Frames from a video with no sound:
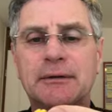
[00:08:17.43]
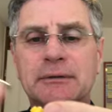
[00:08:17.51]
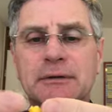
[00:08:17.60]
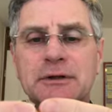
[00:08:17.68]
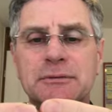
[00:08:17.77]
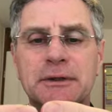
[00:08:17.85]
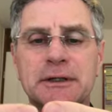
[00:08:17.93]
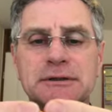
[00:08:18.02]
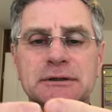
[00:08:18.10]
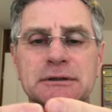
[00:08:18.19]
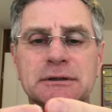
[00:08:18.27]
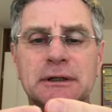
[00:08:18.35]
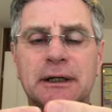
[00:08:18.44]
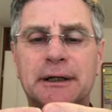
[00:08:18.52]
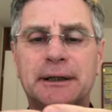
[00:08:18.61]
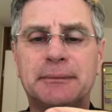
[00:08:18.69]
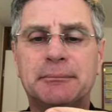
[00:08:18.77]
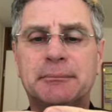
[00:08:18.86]
this one doesn't,
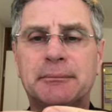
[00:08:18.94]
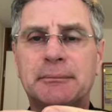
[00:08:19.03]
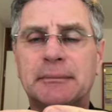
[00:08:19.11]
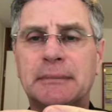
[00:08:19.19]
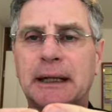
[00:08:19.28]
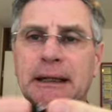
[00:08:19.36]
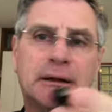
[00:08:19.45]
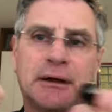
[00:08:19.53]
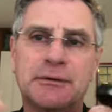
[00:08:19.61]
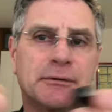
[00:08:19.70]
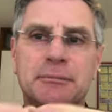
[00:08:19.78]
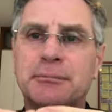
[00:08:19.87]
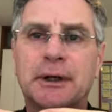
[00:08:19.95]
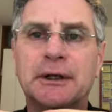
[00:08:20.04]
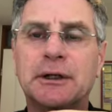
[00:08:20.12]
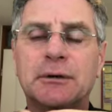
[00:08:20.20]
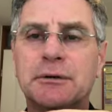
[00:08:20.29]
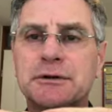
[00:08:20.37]
and either a
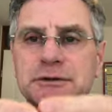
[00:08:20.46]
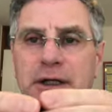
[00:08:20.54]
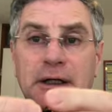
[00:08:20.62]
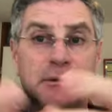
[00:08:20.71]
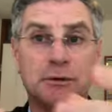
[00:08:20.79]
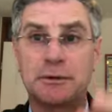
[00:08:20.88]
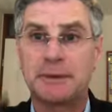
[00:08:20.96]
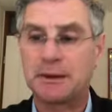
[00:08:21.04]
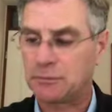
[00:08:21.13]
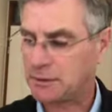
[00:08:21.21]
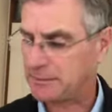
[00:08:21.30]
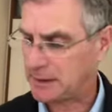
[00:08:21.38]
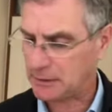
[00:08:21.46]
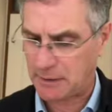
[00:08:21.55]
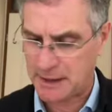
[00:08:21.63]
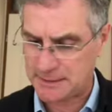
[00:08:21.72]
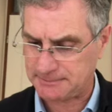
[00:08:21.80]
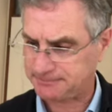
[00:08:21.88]
printing or a sticker would have been great.